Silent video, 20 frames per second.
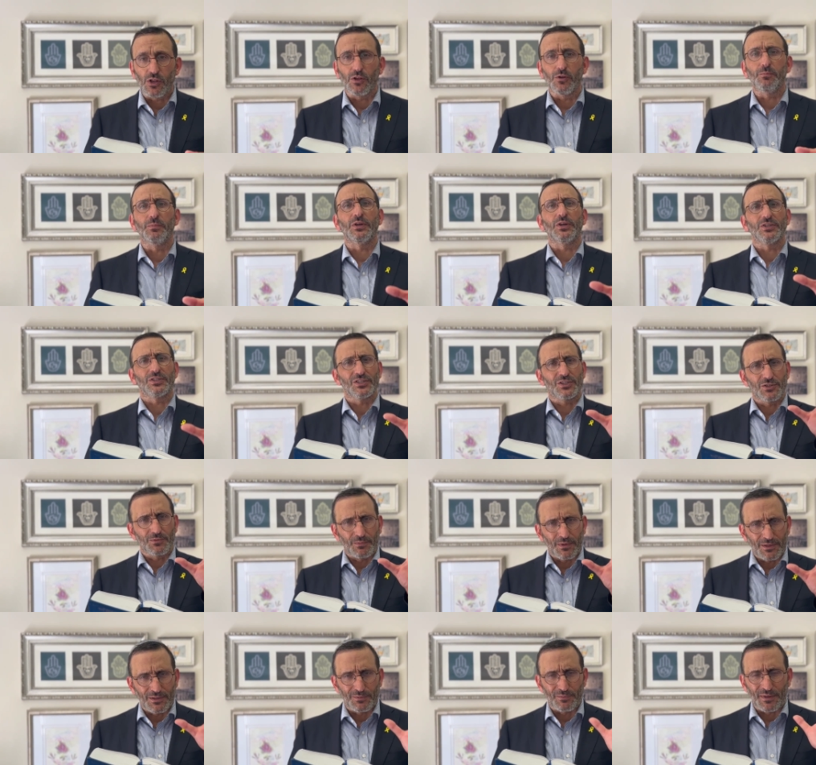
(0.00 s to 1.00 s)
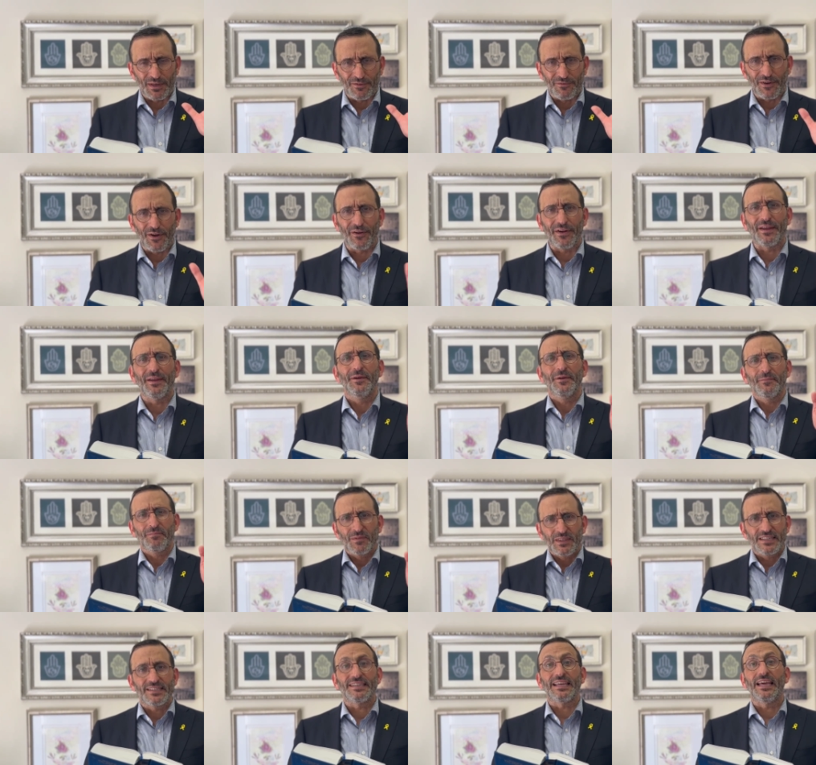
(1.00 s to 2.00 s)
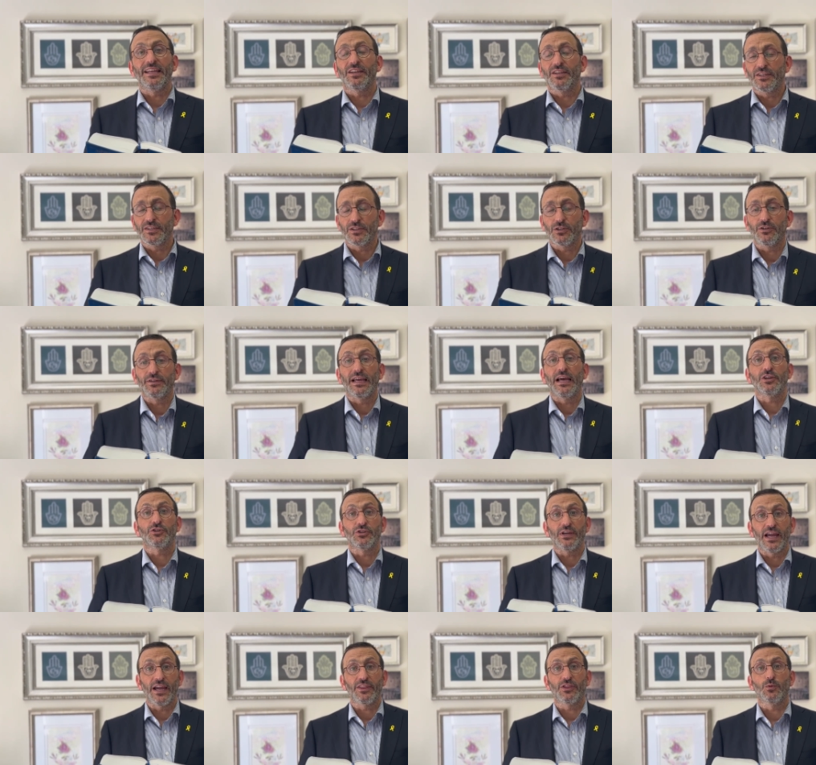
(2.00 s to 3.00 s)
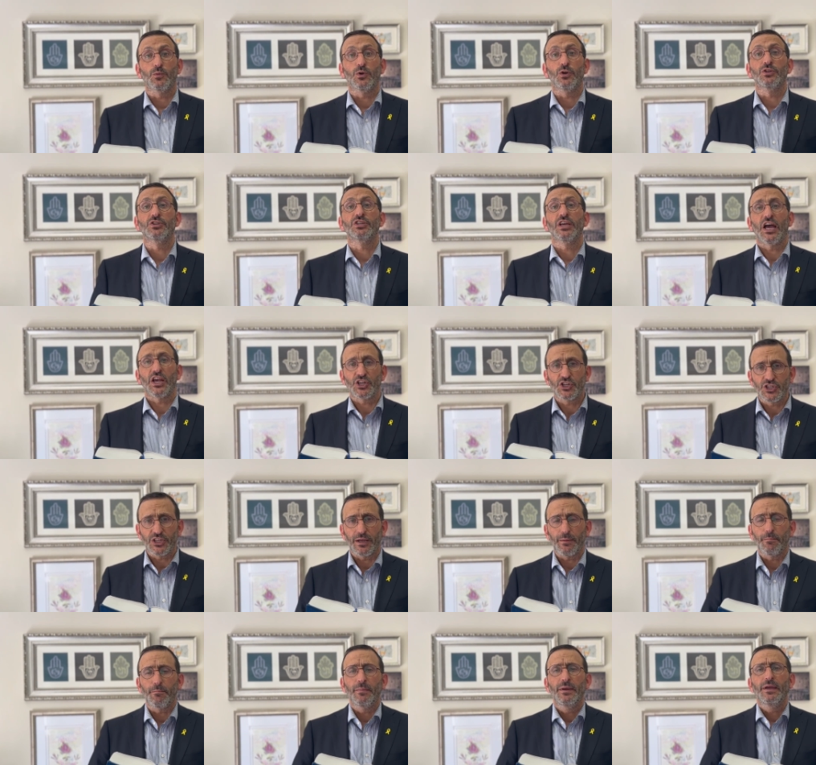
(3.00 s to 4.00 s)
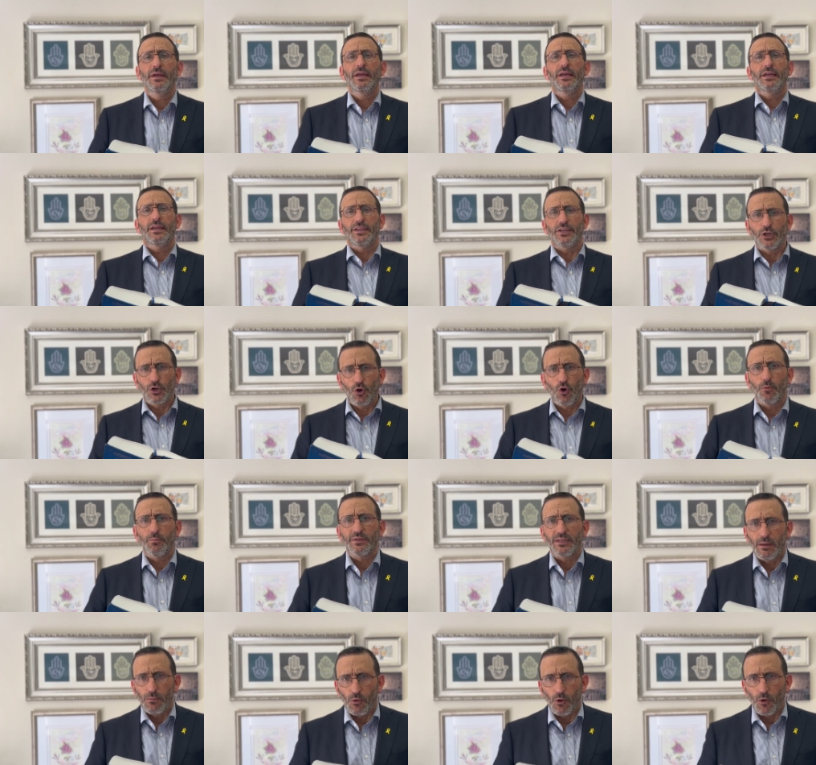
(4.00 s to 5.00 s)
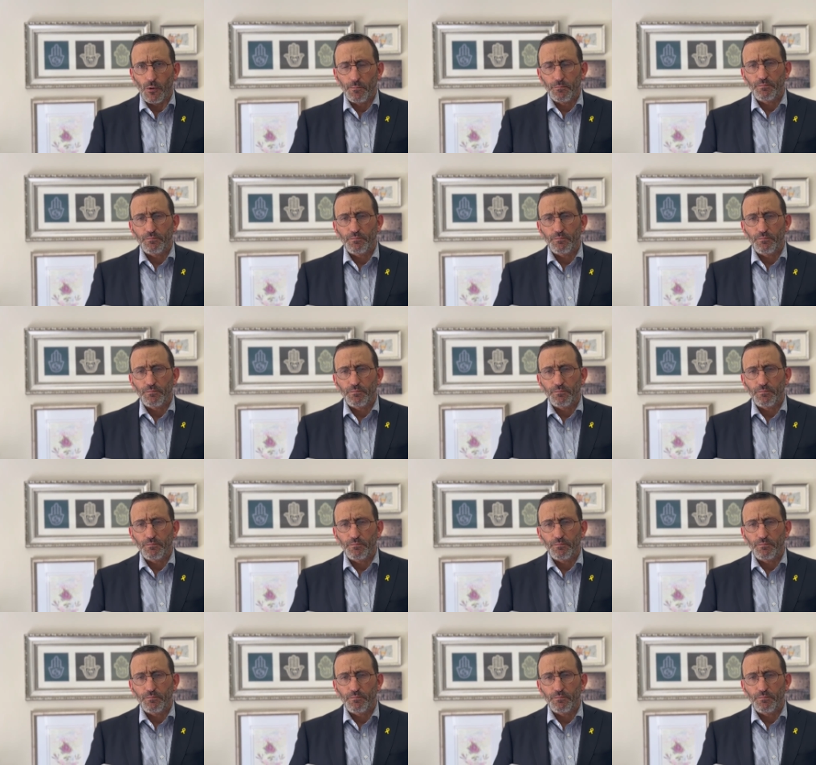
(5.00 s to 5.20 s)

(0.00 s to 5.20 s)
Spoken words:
because it's been very standard until now, to add the words Hashem yikom damo,